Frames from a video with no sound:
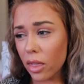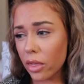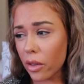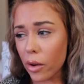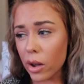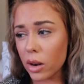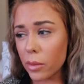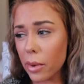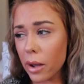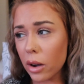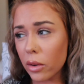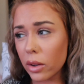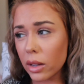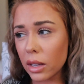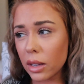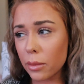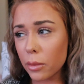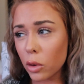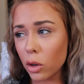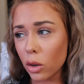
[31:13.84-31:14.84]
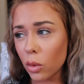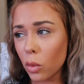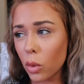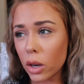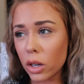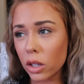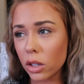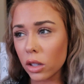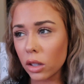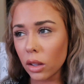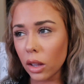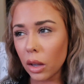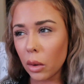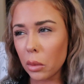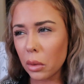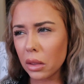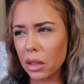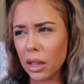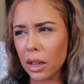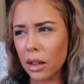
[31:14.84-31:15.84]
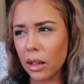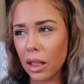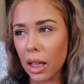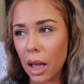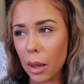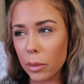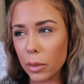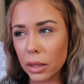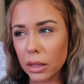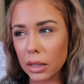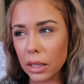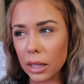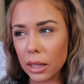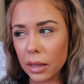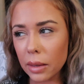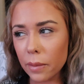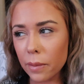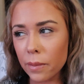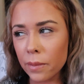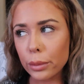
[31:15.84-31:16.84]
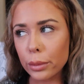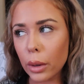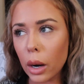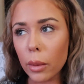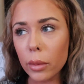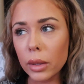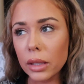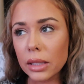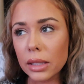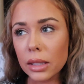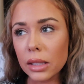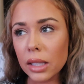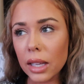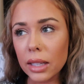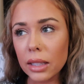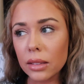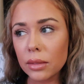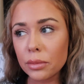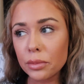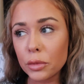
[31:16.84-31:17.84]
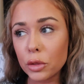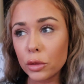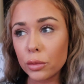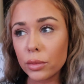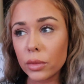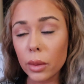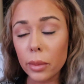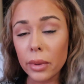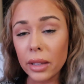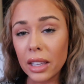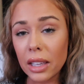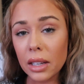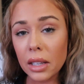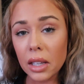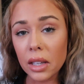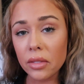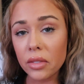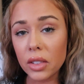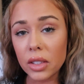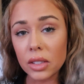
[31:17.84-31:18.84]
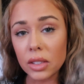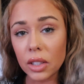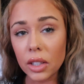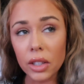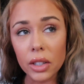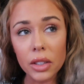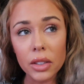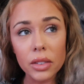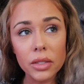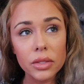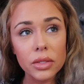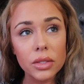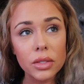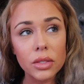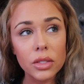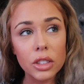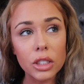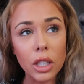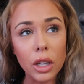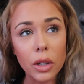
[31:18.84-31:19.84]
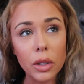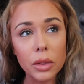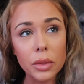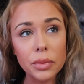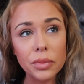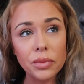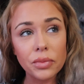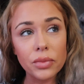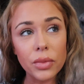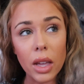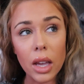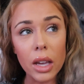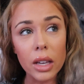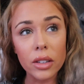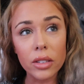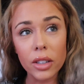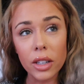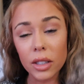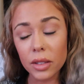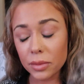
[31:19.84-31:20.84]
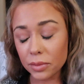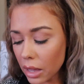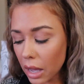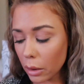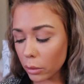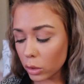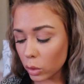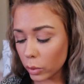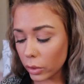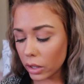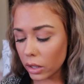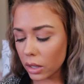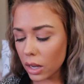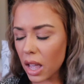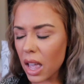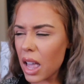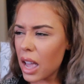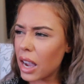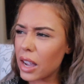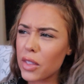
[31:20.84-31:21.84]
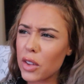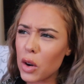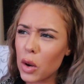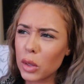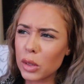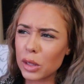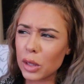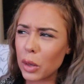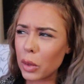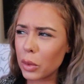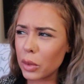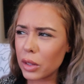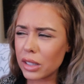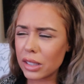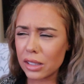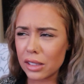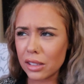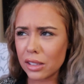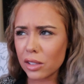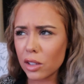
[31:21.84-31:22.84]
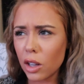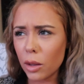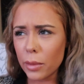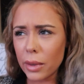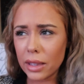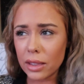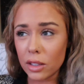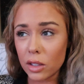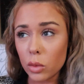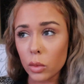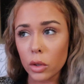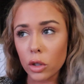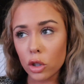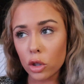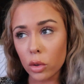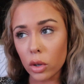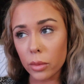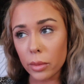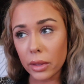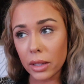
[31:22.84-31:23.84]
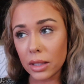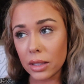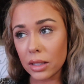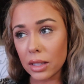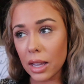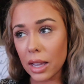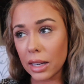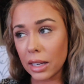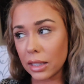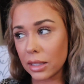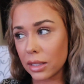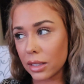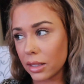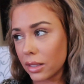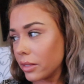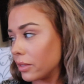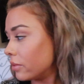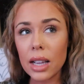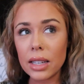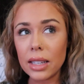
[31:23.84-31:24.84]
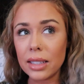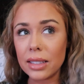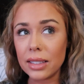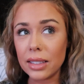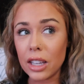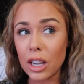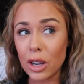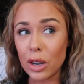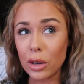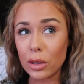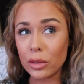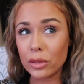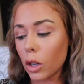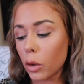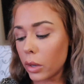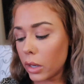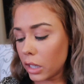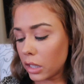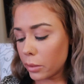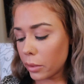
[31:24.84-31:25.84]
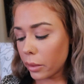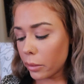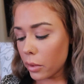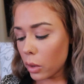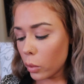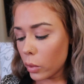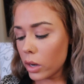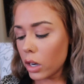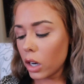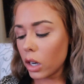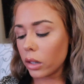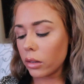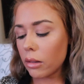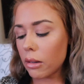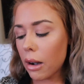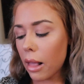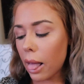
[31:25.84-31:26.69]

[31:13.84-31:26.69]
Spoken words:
thought about him or wondered, like, what the hell happened to him probably since, like, the beginning of this year. So I don't know, that was weird. And then also, I'll make this one short because I need to go. Oh, I need to pick my winner.